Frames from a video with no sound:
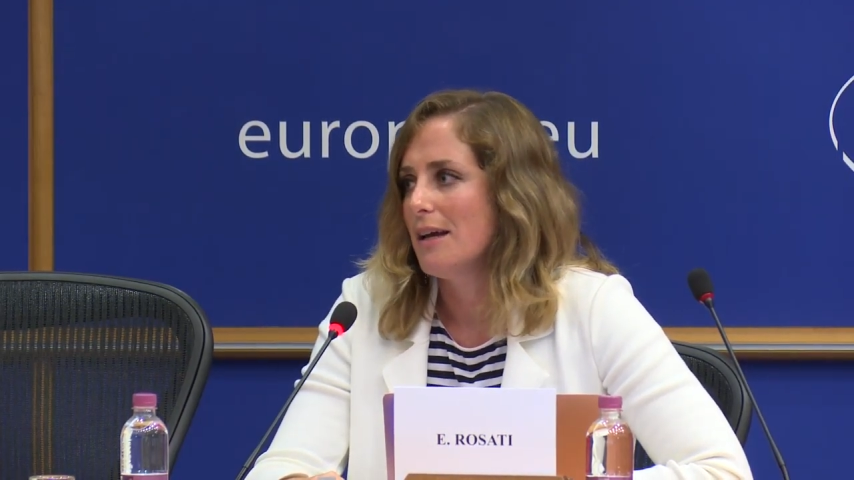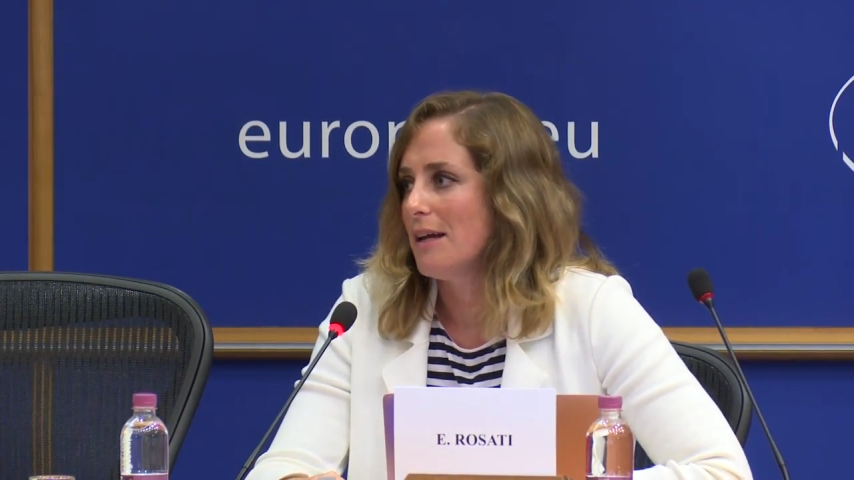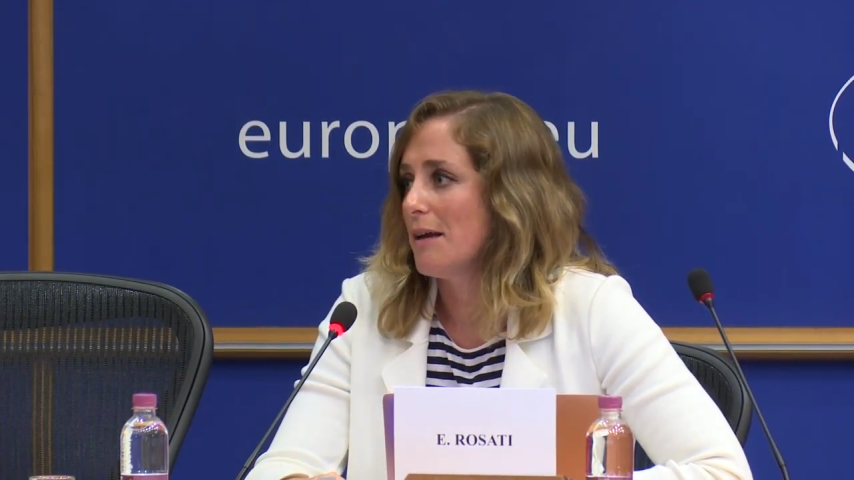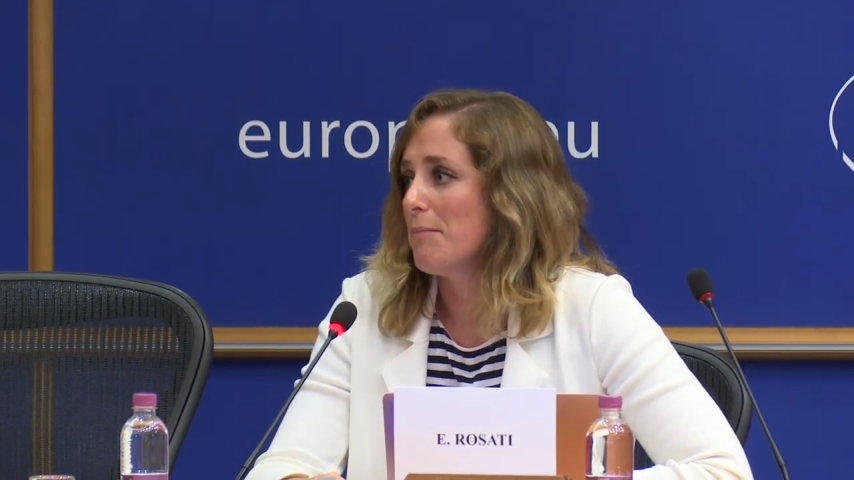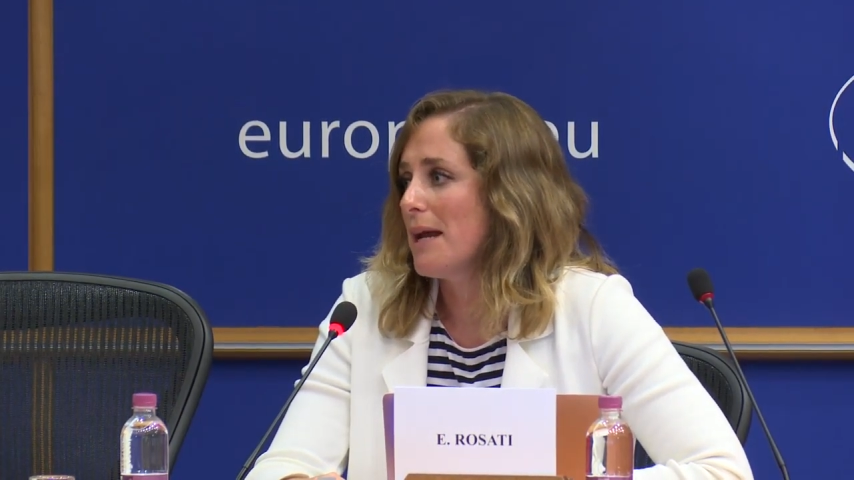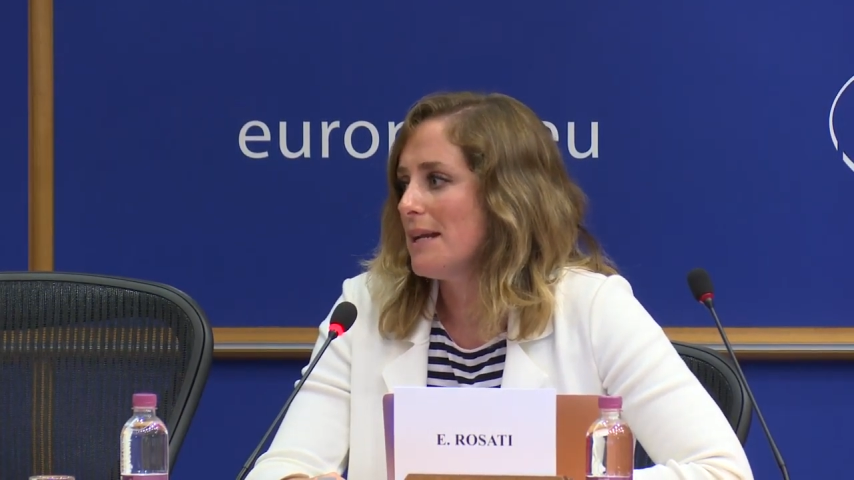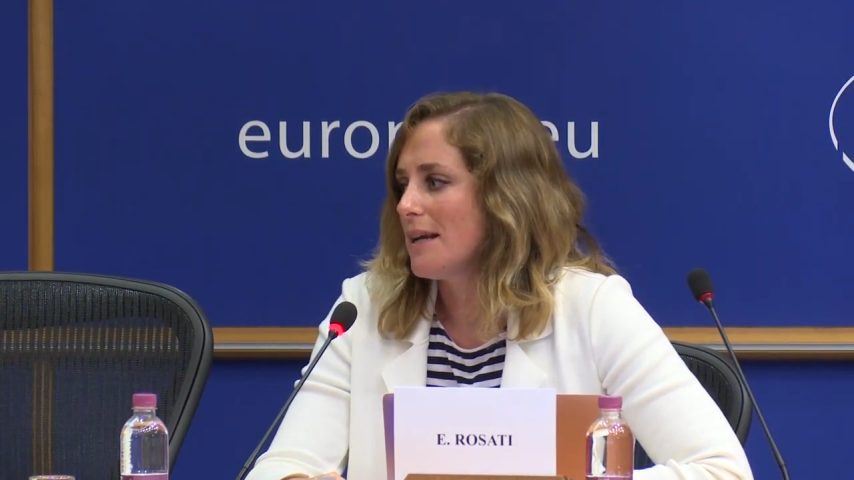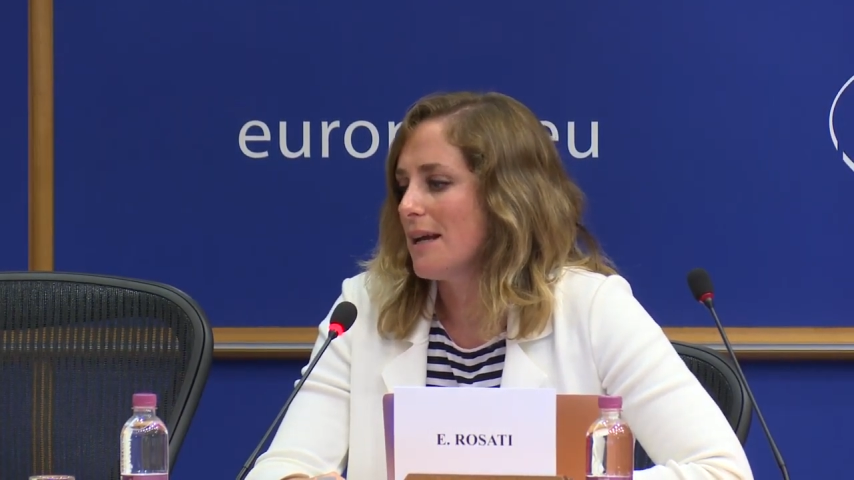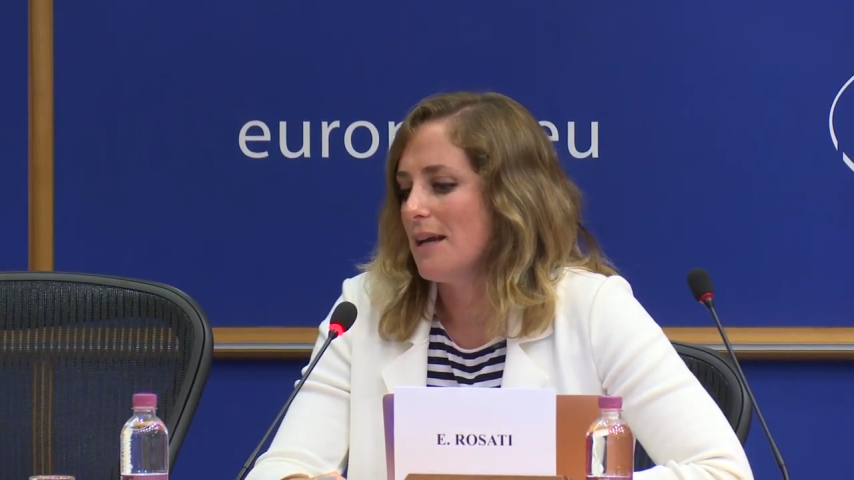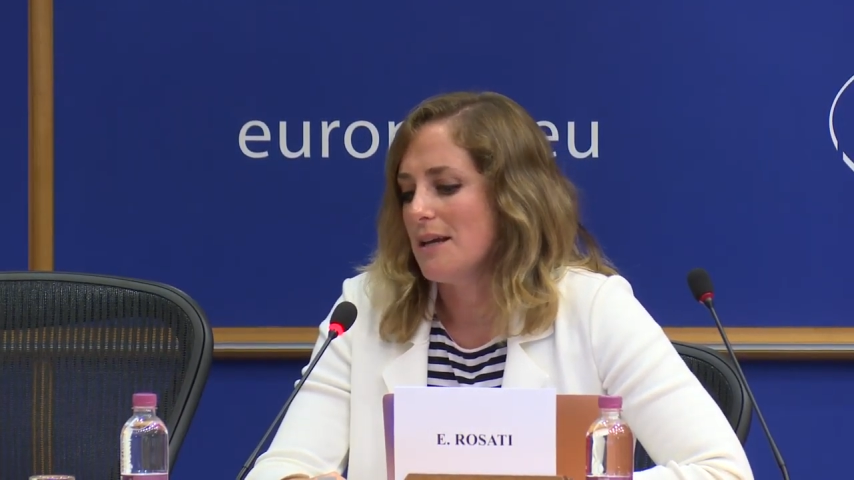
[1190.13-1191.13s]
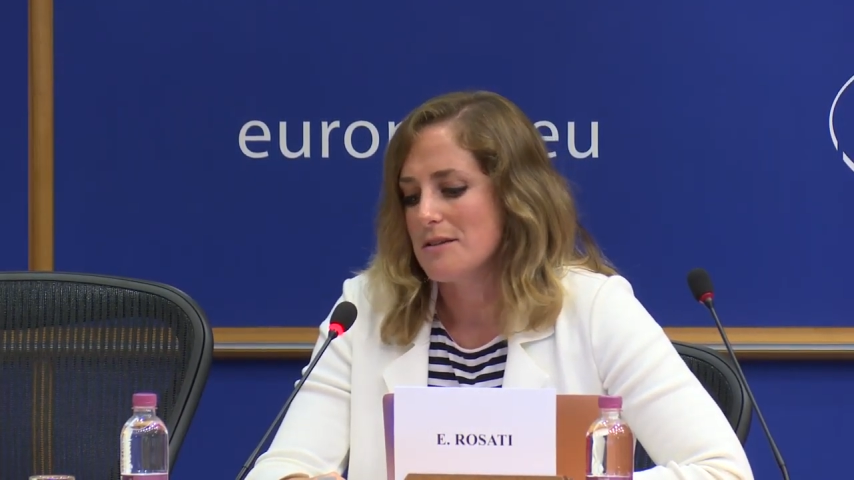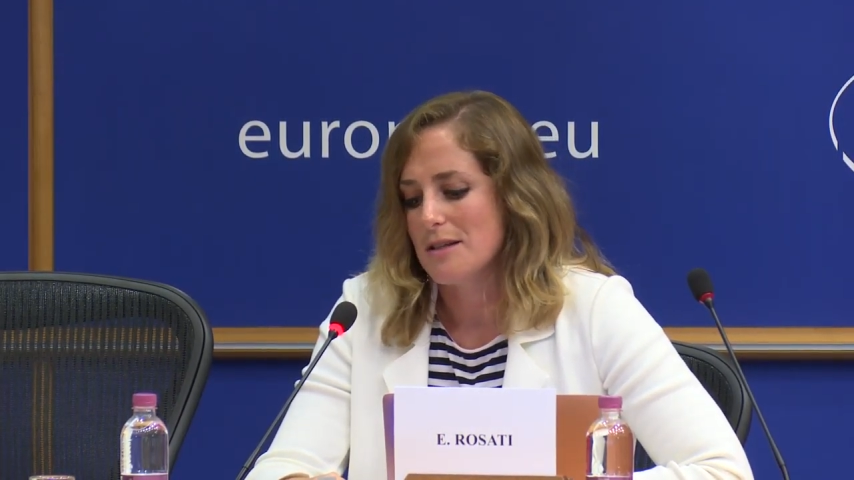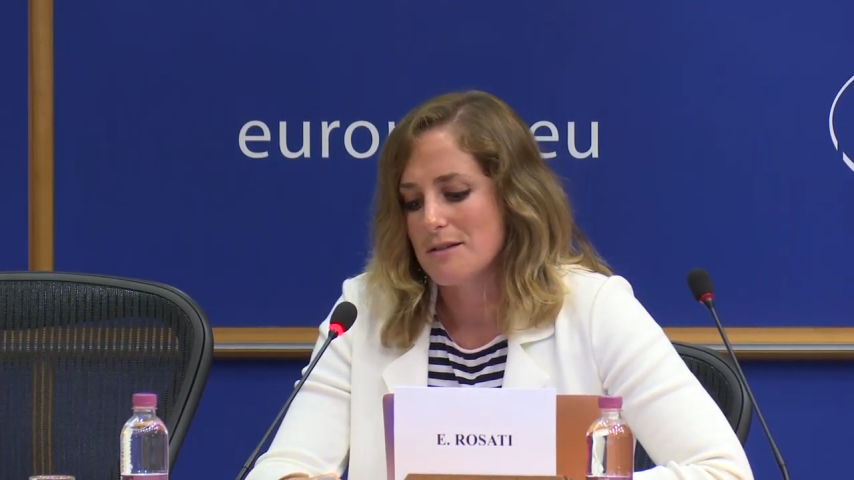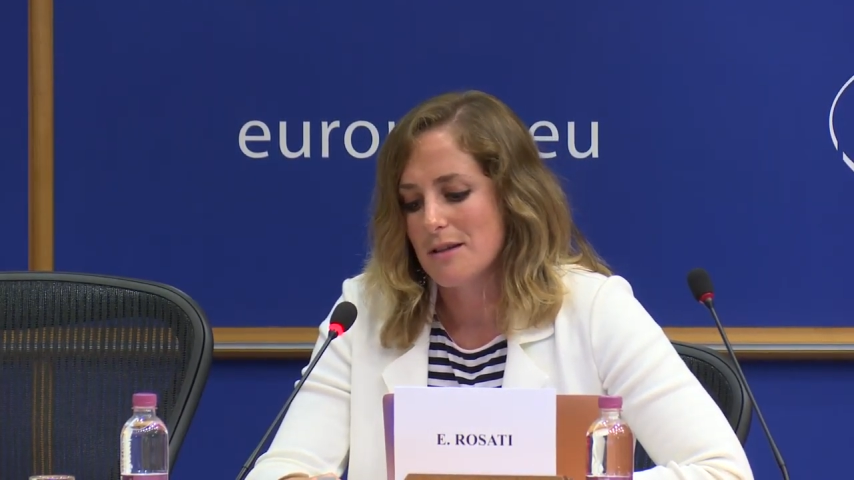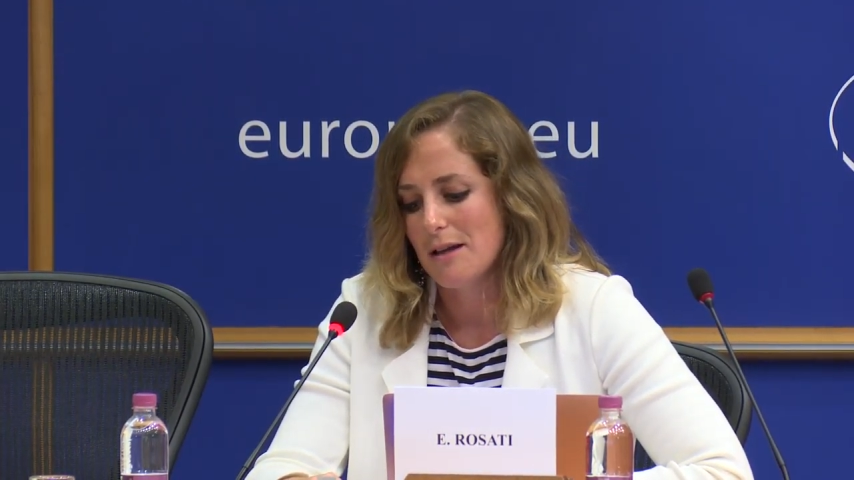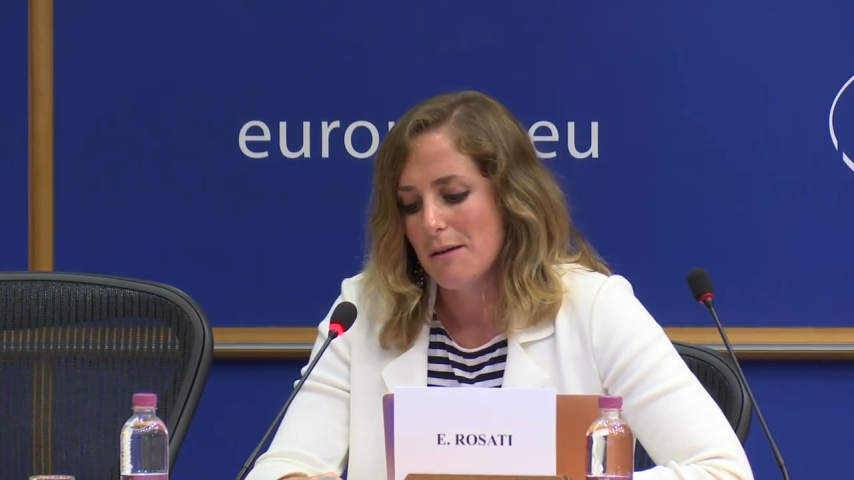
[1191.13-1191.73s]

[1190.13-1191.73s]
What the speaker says: in many cases,